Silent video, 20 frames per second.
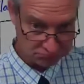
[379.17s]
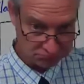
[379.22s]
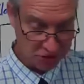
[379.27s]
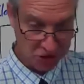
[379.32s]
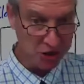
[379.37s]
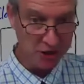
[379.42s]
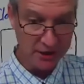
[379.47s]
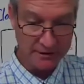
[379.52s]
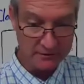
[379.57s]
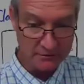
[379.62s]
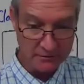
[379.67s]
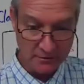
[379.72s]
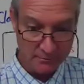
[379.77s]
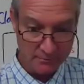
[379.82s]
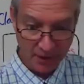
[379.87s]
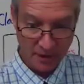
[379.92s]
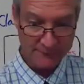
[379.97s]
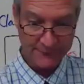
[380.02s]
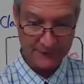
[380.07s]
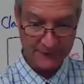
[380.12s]
Good,
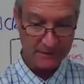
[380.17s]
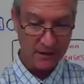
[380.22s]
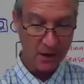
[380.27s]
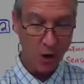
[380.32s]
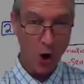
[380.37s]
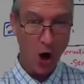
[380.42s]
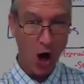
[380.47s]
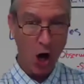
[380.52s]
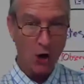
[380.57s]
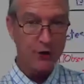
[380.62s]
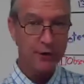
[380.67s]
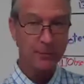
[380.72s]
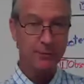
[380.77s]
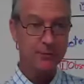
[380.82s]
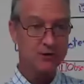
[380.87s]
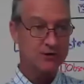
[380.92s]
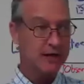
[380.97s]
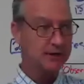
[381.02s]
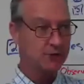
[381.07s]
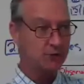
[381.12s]
perfect,
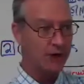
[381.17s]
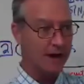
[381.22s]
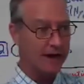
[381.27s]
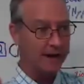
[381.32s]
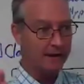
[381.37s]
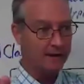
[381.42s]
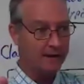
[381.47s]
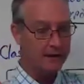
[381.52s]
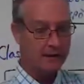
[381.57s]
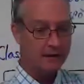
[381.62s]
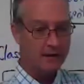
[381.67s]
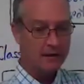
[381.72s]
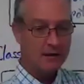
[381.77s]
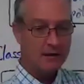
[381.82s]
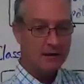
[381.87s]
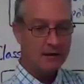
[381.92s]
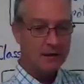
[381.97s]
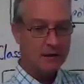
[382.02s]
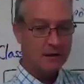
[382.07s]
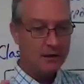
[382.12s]
100% credit.
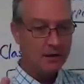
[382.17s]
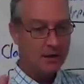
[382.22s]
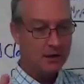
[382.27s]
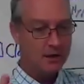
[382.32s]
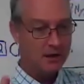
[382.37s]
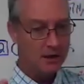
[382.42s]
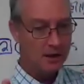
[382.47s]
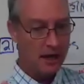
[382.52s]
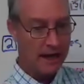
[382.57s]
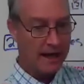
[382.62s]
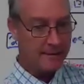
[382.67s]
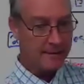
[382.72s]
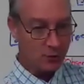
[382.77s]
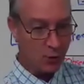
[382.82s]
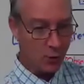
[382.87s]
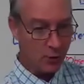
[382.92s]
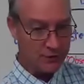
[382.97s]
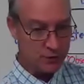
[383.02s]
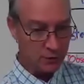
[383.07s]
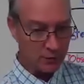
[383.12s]
I am
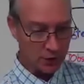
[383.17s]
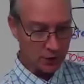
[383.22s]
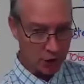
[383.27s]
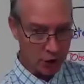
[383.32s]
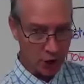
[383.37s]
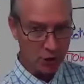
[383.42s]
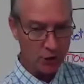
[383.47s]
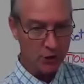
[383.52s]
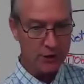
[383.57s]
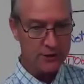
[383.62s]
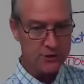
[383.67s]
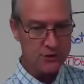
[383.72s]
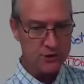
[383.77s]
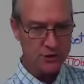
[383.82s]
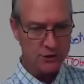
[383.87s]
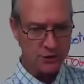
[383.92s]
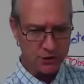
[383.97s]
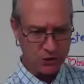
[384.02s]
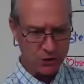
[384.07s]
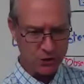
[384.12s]
going to encourage
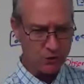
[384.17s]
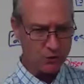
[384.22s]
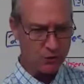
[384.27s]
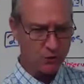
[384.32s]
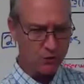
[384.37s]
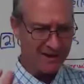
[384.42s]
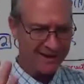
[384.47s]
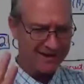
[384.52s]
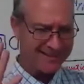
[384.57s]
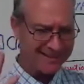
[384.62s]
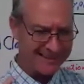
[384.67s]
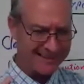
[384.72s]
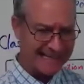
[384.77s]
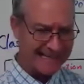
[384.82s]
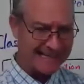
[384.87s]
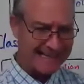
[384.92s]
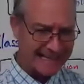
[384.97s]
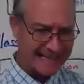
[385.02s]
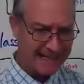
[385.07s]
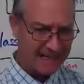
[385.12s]
you
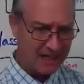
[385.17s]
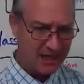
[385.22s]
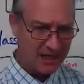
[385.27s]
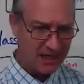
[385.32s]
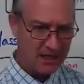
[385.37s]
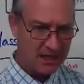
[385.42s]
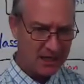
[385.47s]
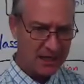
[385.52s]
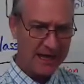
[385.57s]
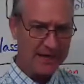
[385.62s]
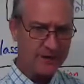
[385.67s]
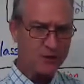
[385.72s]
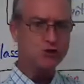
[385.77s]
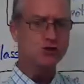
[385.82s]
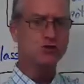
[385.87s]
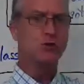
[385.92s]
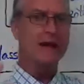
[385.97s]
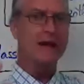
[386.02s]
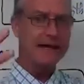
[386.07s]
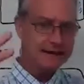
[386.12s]
thinking and
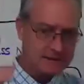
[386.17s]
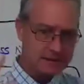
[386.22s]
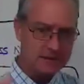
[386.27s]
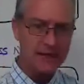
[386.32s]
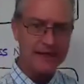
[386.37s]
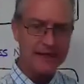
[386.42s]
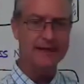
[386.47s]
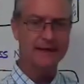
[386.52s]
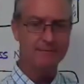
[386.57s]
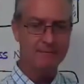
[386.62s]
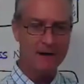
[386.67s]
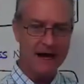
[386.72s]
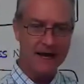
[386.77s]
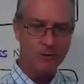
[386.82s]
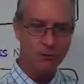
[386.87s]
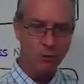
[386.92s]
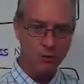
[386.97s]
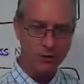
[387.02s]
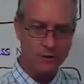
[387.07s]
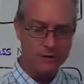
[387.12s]
translating my
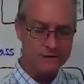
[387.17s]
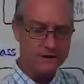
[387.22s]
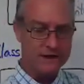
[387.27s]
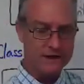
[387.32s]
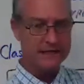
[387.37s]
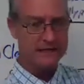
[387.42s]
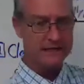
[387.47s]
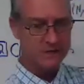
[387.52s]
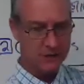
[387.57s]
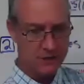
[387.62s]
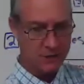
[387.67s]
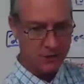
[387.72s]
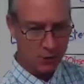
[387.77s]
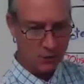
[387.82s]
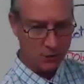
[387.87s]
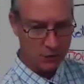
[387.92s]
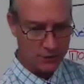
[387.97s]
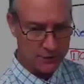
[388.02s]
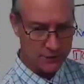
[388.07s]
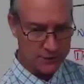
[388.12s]
words into
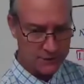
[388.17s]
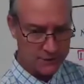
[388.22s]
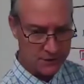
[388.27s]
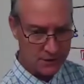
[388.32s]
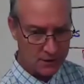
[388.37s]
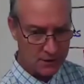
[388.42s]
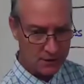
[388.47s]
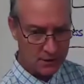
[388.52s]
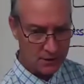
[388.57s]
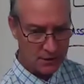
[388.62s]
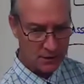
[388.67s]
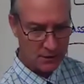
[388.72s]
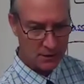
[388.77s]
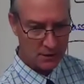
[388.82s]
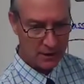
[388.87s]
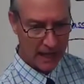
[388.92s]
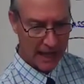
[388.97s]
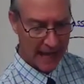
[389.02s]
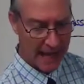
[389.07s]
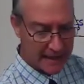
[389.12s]
yours
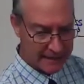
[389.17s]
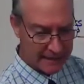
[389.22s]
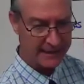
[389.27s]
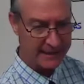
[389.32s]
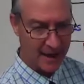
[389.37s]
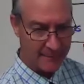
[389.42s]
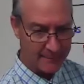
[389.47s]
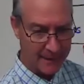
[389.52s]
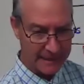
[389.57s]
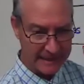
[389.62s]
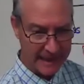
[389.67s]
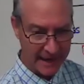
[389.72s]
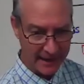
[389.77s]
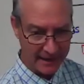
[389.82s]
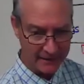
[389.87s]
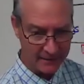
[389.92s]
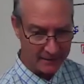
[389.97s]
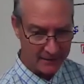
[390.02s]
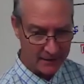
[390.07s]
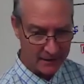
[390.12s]
anytime I can.
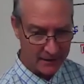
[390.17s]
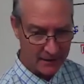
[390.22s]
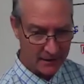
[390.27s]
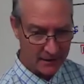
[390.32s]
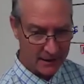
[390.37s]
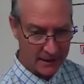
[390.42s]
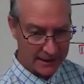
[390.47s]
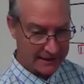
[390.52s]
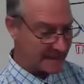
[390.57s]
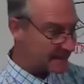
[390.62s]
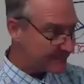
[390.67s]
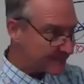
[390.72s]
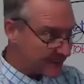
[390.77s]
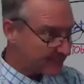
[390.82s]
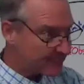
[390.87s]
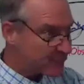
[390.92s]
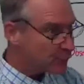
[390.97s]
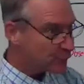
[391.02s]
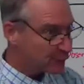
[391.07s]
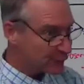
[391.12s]
And even if
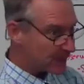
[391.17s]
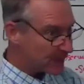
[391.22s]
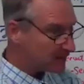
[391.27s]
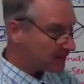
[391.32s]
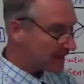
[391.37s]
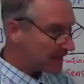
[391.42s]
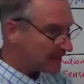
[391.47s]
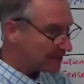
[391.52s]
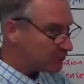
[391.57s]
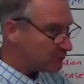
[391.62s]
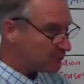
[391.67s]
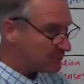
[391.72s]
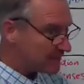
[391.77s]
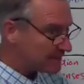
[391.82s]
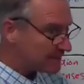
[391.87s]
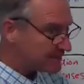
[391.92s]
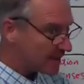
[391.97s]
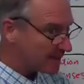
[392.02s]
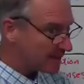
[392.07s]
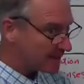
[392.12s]
you feel like you did
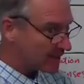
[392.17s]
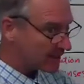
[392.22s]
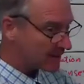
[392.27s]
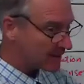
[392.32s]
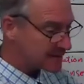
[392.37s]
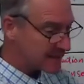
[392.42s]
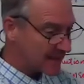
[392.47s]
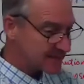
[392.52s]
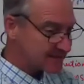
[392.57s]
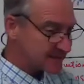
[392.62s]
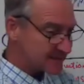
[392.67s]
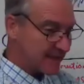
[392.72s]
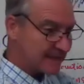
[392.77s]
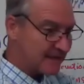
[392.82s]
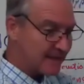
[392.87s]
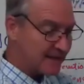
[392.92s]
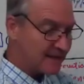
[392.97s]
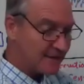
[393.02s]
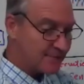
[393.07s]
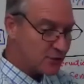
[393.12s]
something on a test and I
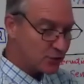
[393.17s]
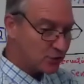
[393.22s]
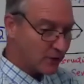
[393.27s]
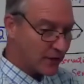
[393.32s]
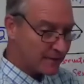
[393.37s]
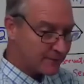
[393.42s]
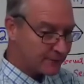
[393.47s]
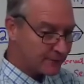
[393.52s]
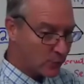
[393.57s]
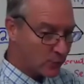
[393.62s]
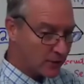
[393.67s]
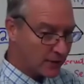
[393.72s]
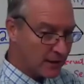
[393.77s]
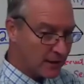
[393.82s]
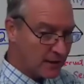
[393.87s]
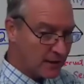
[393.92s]
didn't give you credit for it,